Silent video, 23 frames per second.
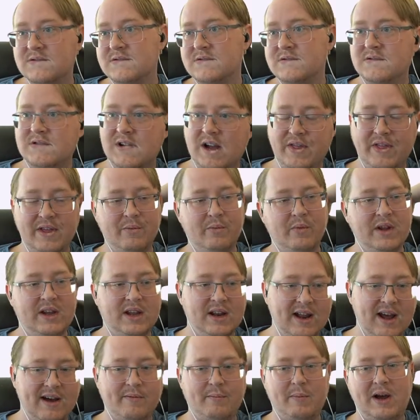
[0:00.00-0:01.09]
And then we
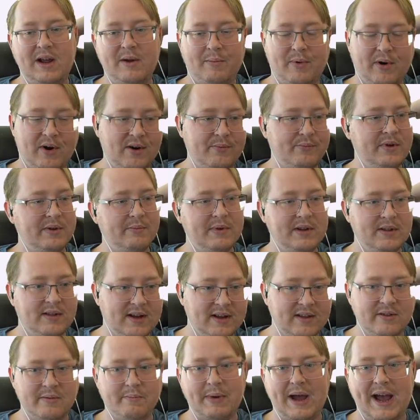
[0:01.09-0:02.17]
can have my apartment be
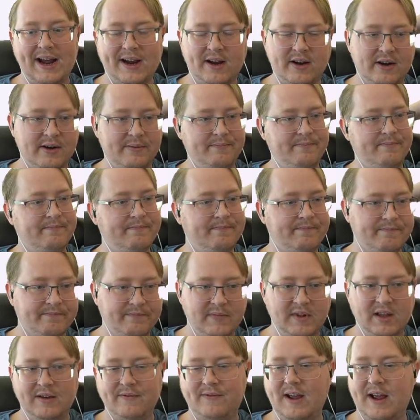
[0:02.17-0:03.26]
like the backup.
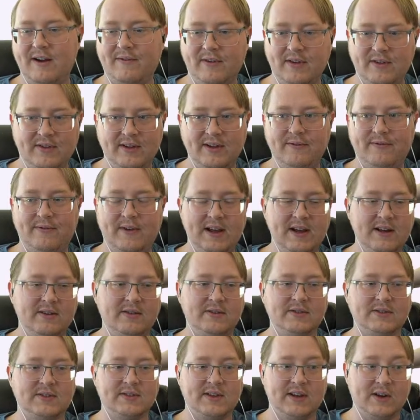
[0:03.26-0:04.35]
If everything
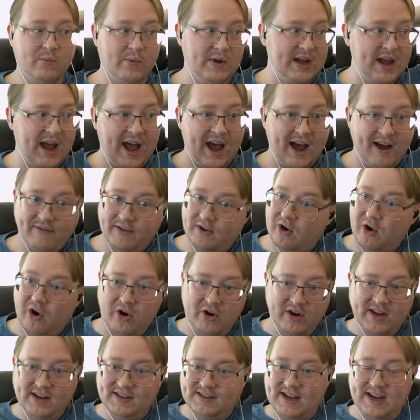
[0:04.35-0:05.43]
fails, like we have it
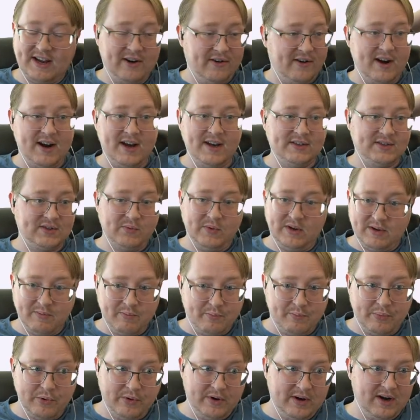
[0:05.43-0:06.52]
all containerized, we can
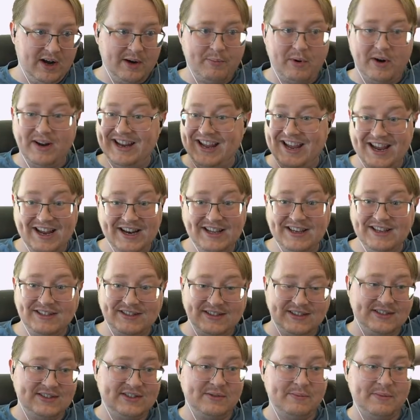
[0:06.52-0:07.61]
boot it up on any
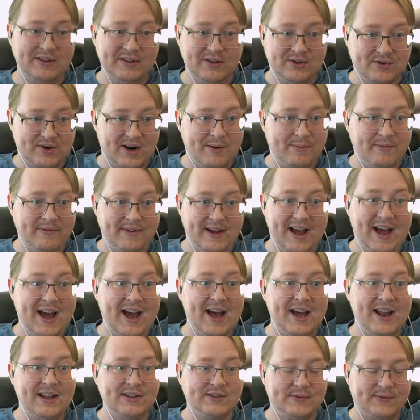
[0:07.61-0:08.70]
system at the drop of a
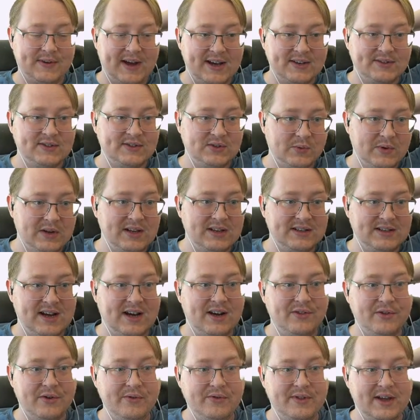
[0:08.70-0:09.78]
hat as fast as we can
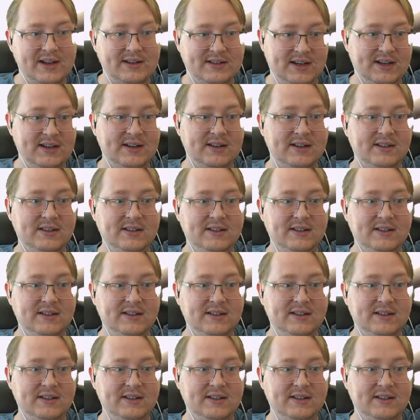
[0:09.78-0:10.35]
download that data.